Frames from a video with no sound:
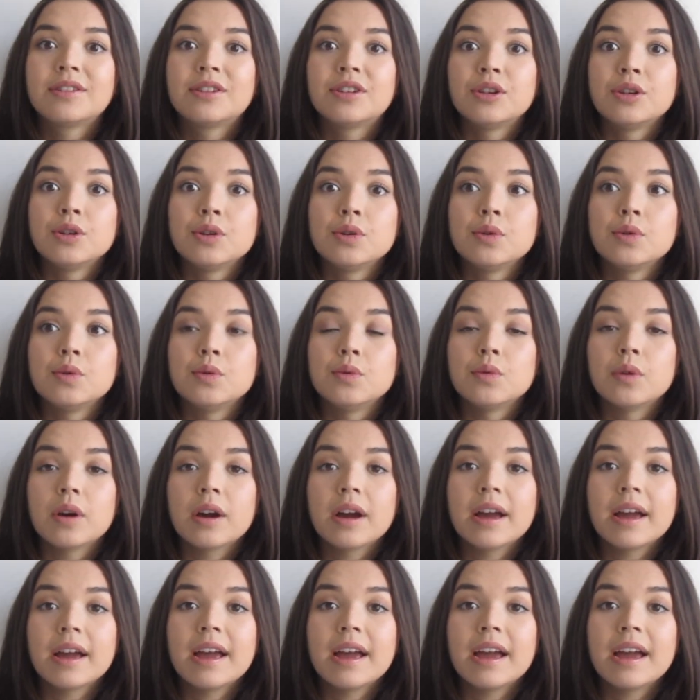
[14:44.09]
To
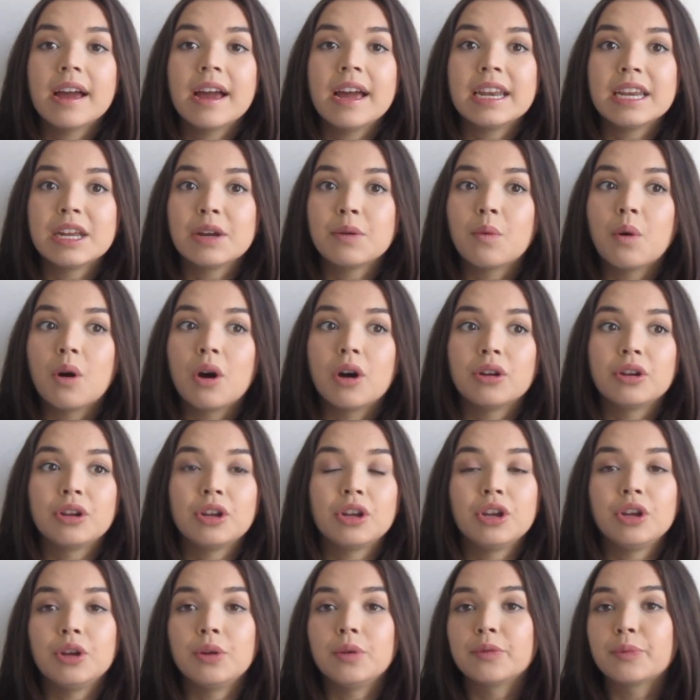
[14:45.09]
anyone
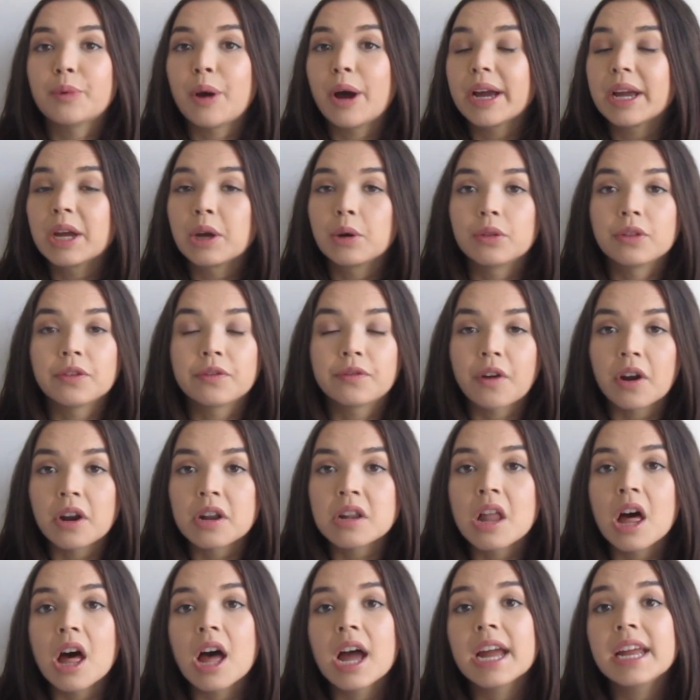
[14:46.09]
who's working on the
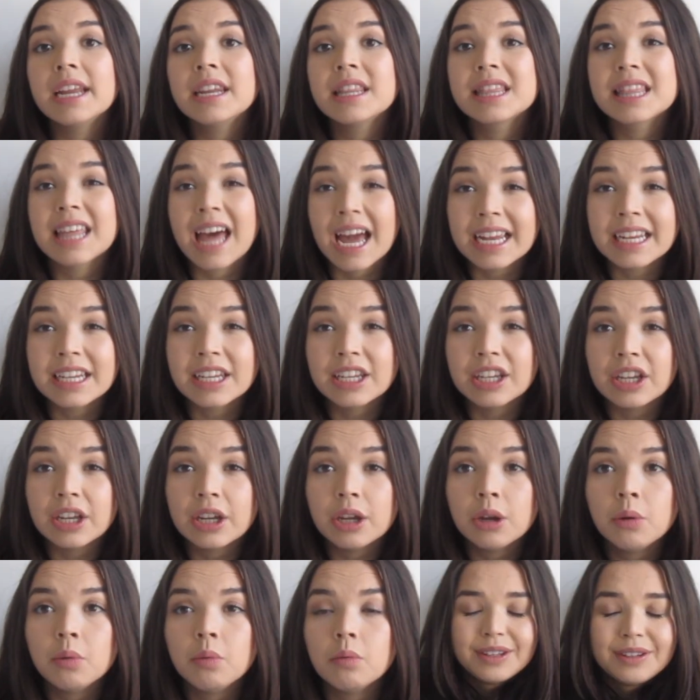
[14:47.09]
front line, thank
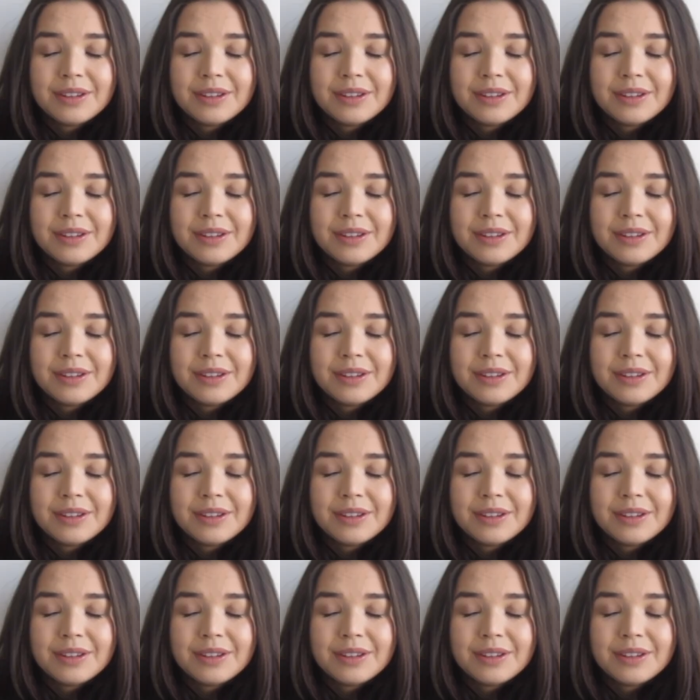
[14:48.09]
you.